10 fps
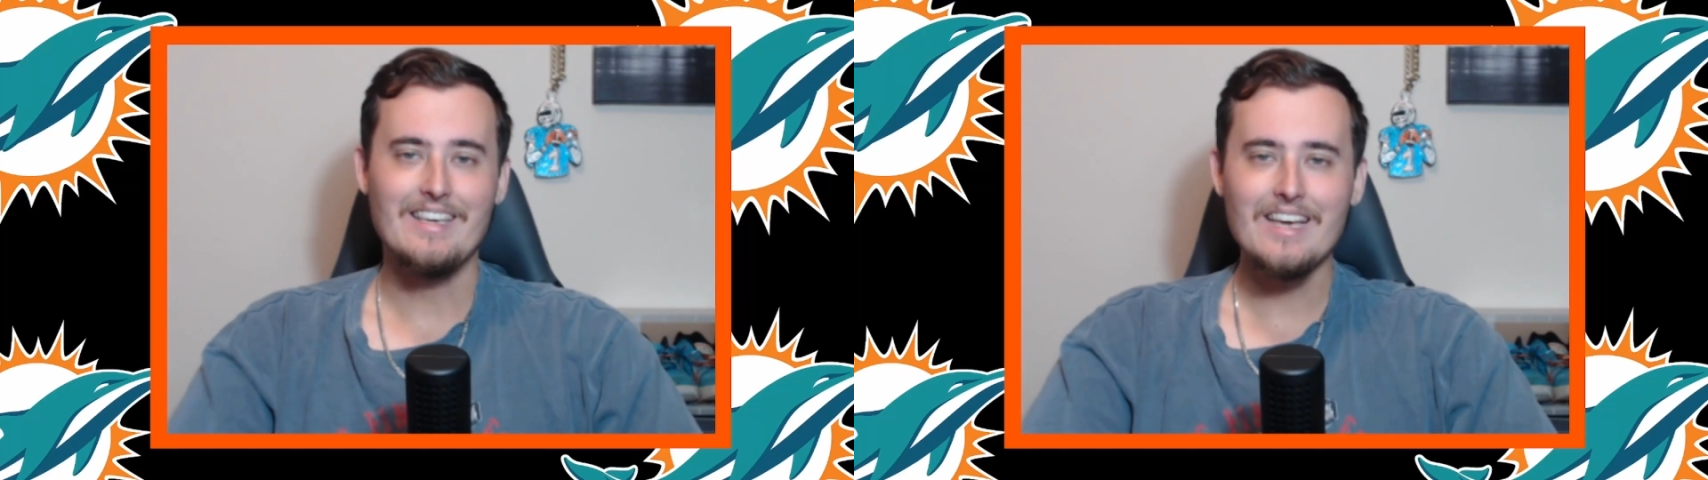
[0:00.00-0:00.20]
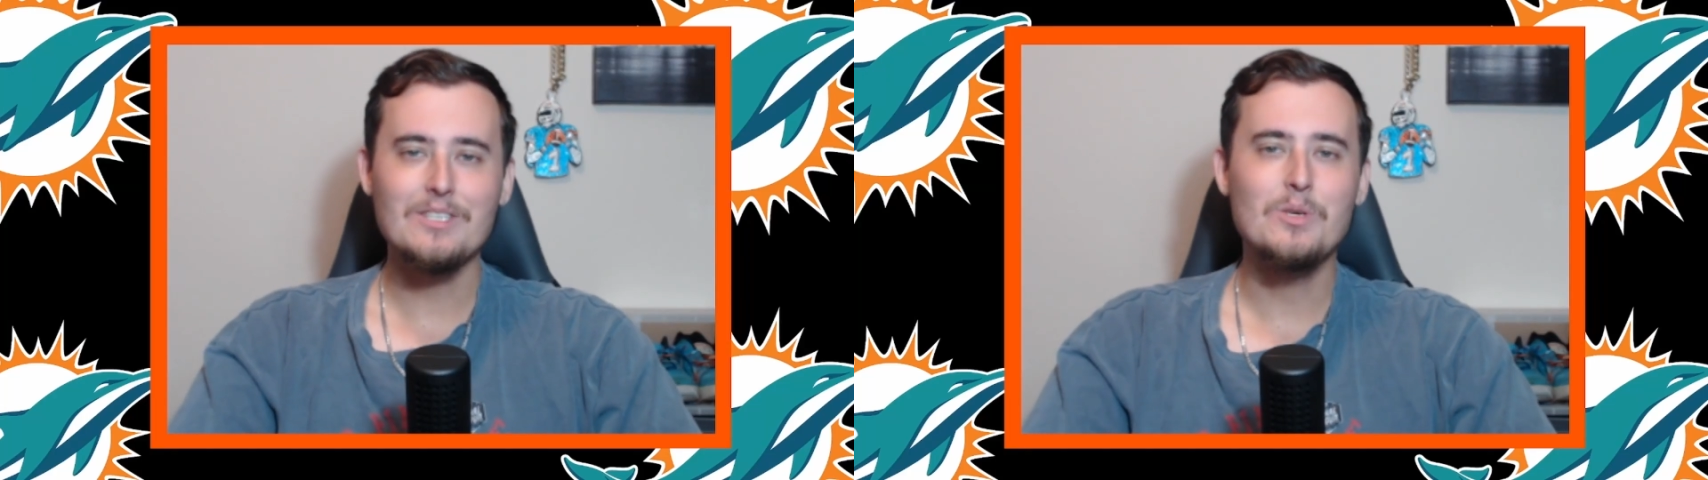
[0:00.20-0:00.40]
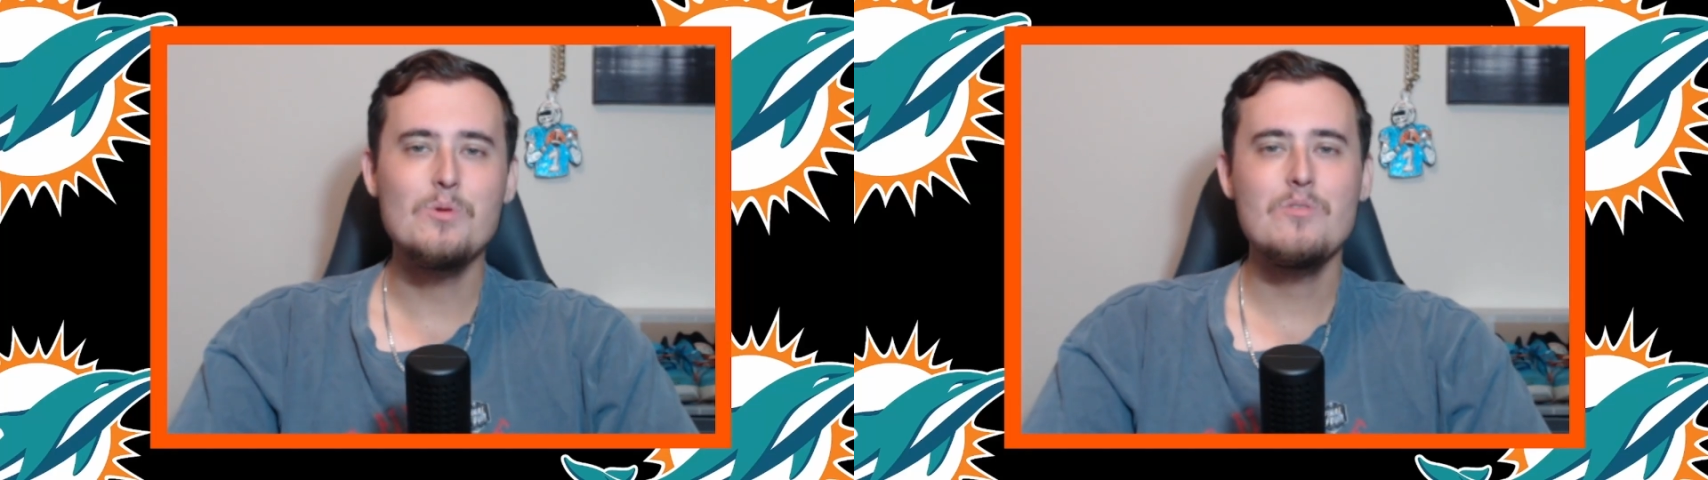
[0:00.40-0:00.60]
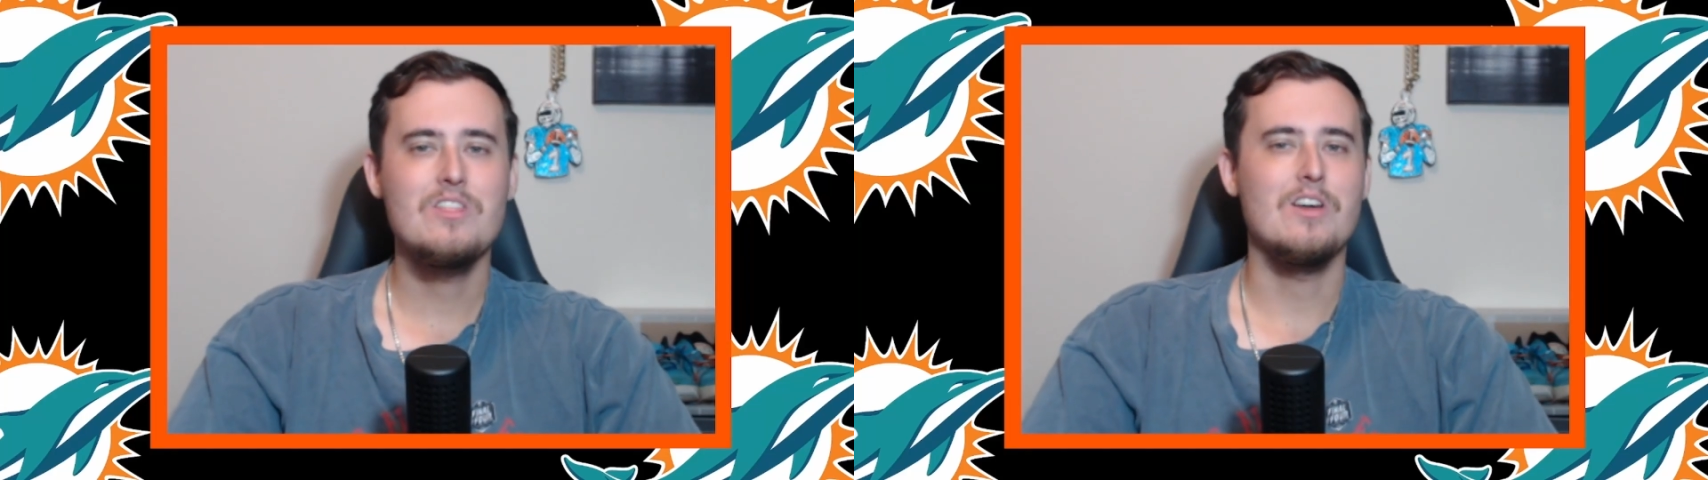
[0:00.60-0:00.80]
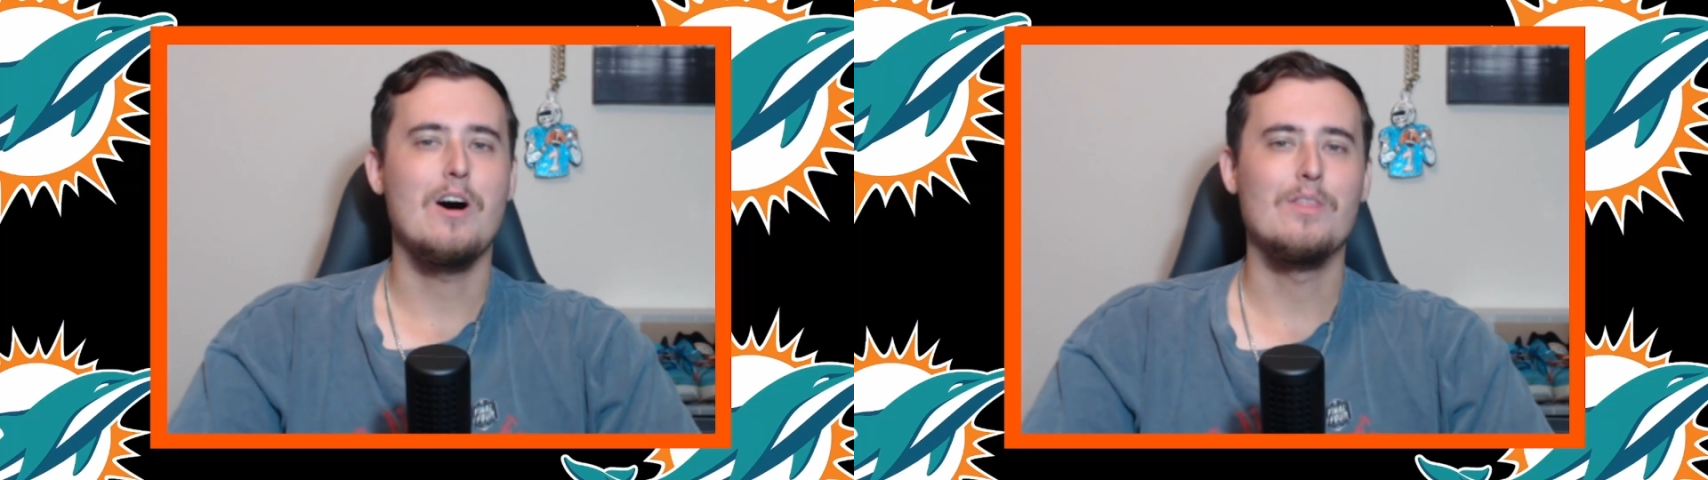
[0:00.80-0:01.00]
Guess who
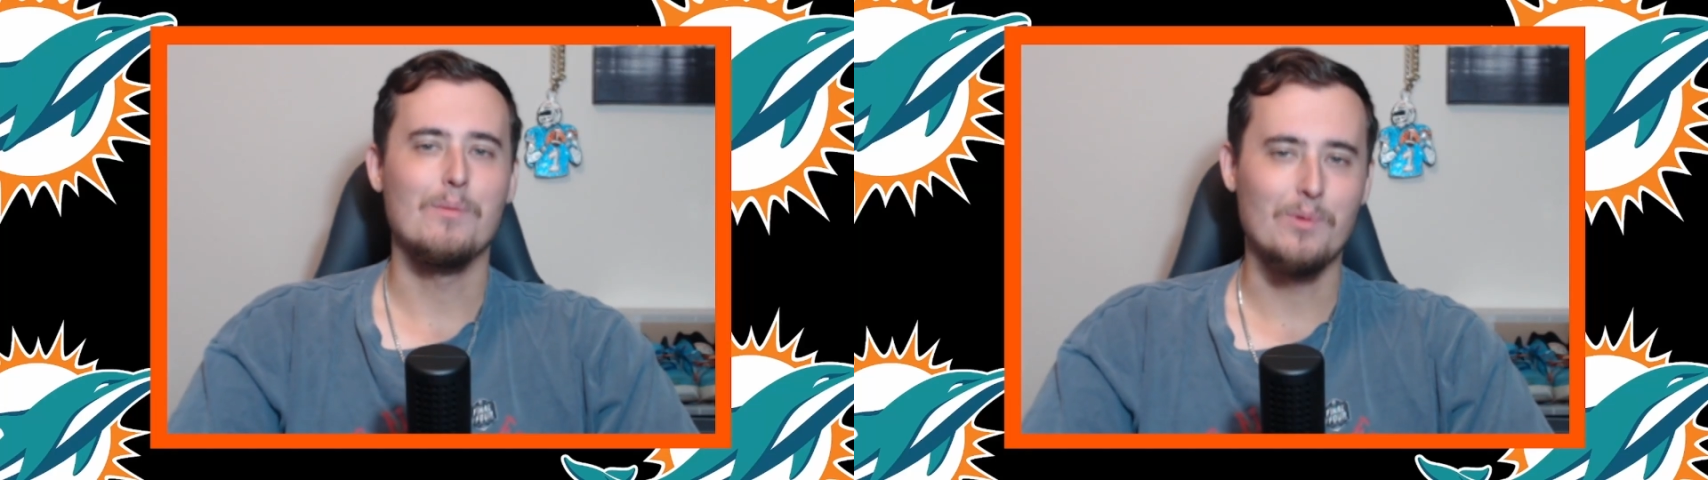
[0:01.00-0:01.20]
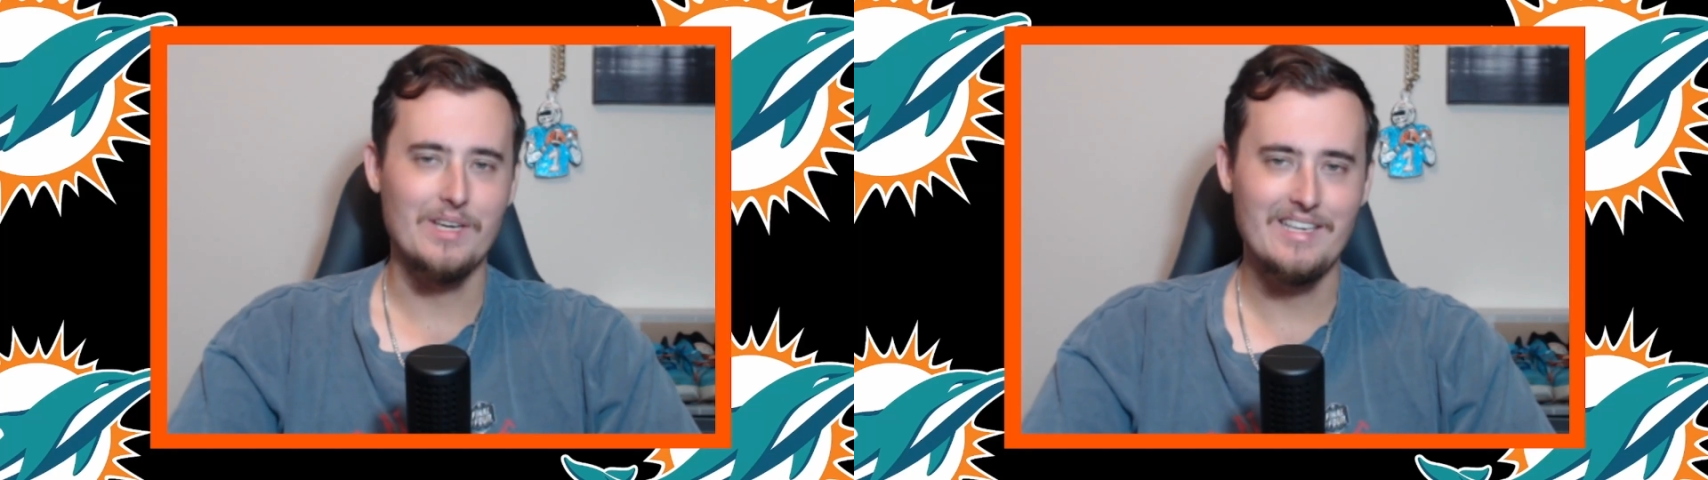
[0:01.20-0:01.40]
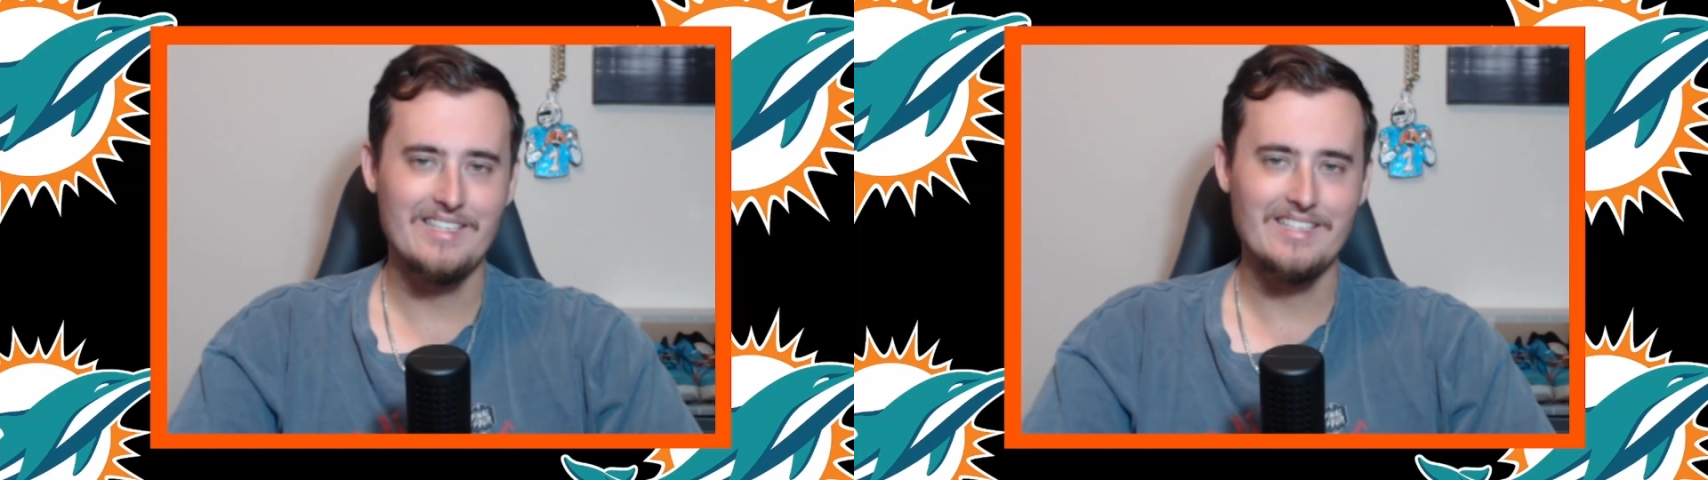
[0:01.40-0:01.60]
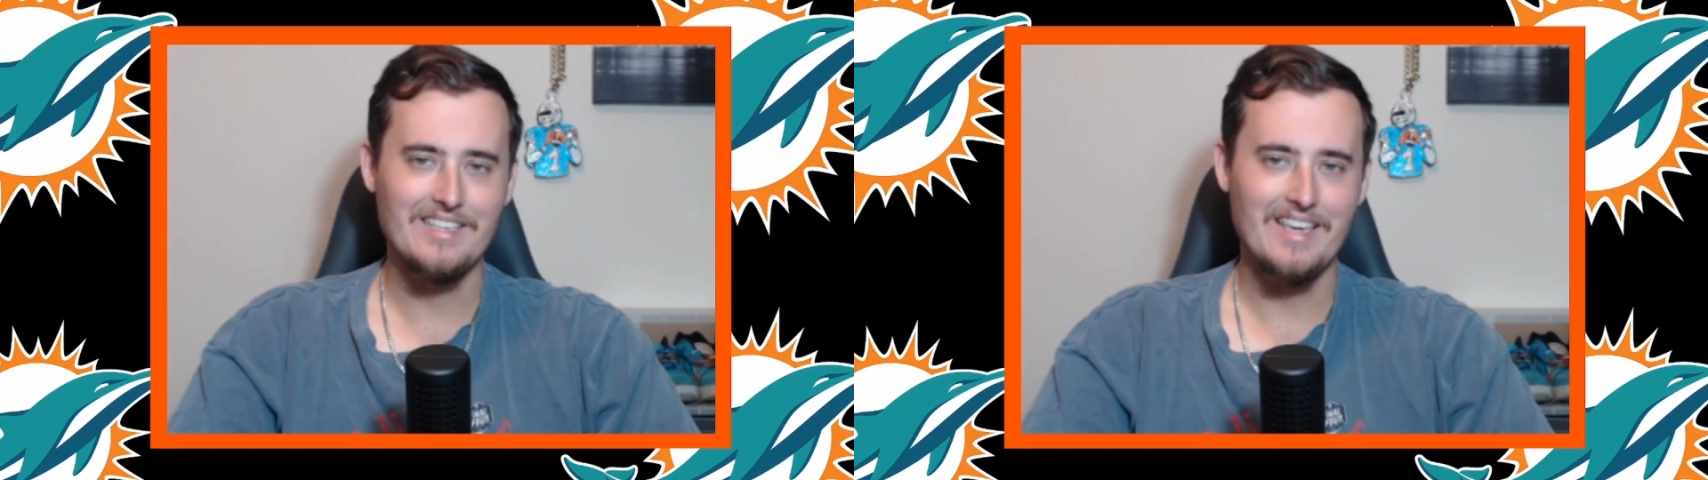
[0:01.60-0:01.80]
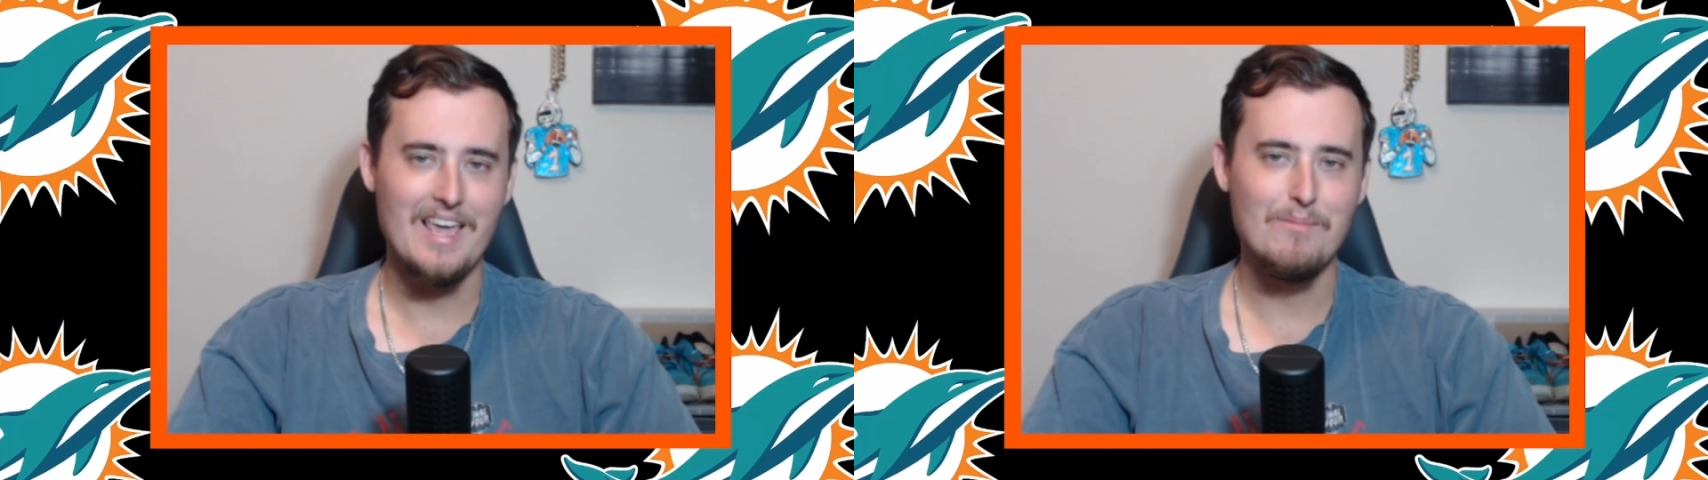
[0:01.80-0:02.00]
thought the
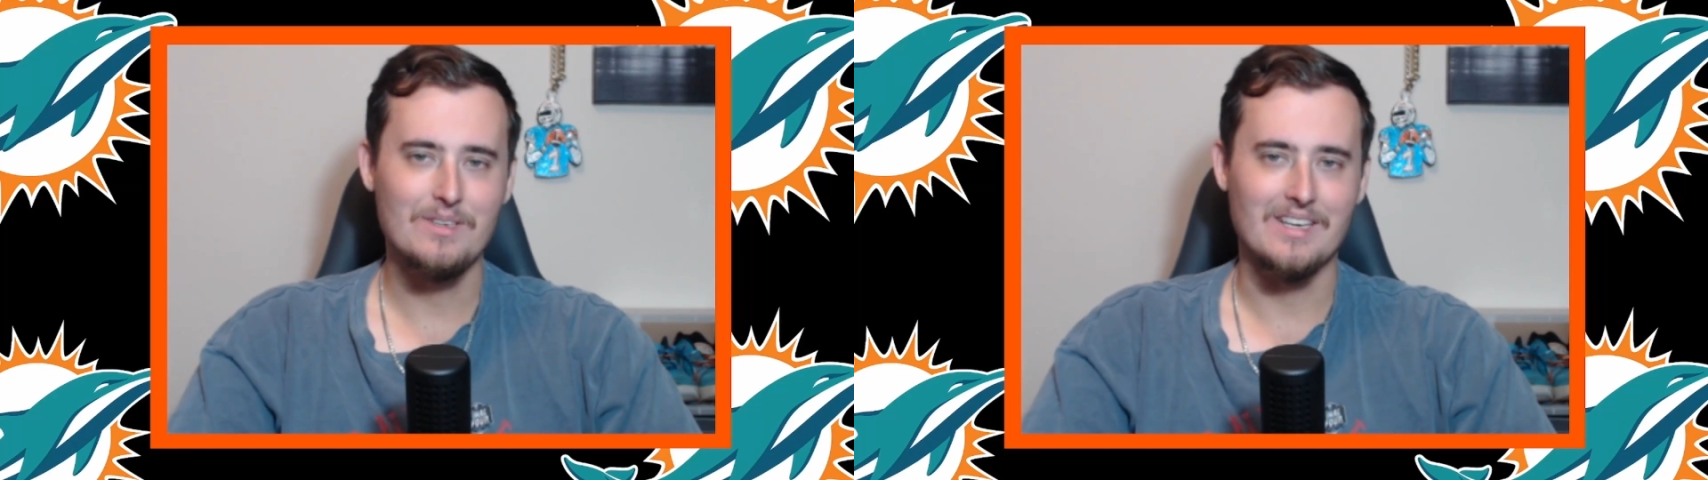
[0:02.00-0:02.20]
preseason game was